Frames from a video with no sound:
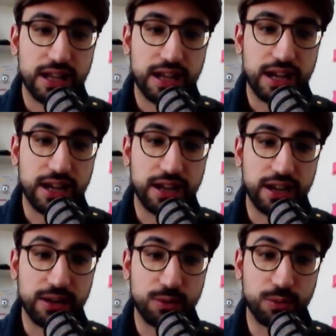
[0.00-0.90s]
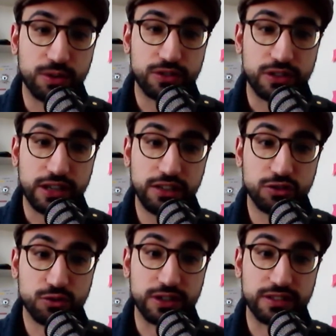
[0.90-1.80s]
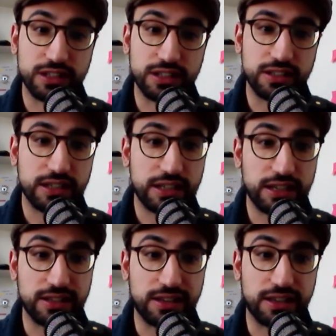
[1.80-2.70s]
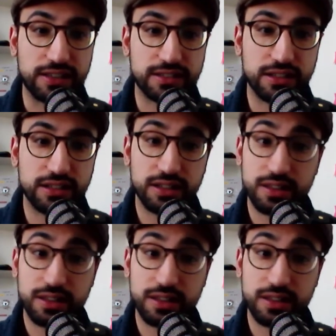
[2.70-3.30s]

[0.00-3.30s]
I was interested in the lesson.